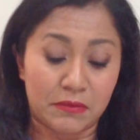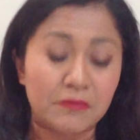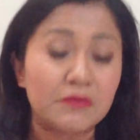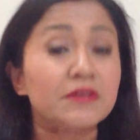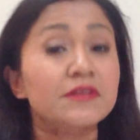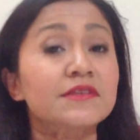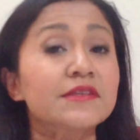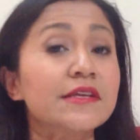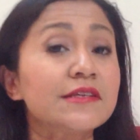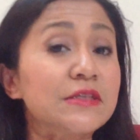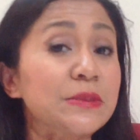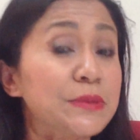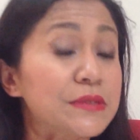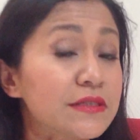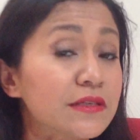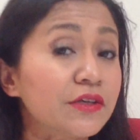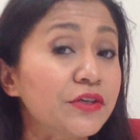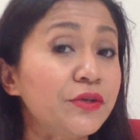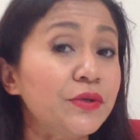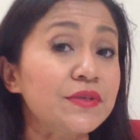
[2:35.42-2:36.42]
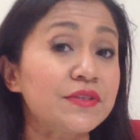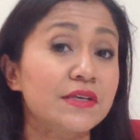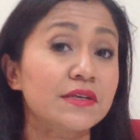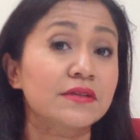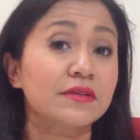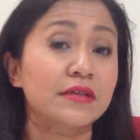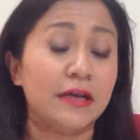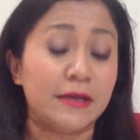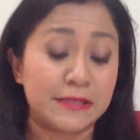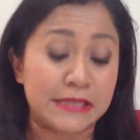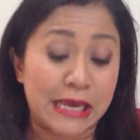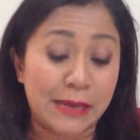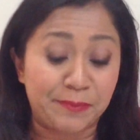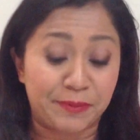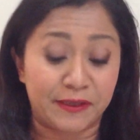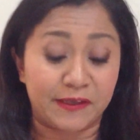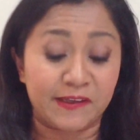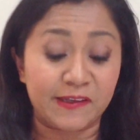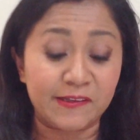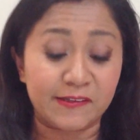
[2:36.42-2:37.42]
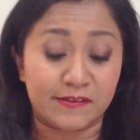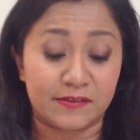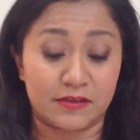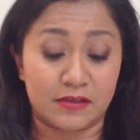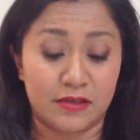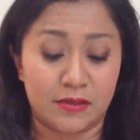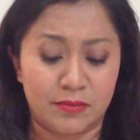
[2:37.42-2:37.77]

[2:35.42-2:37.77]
since he was still using nappies,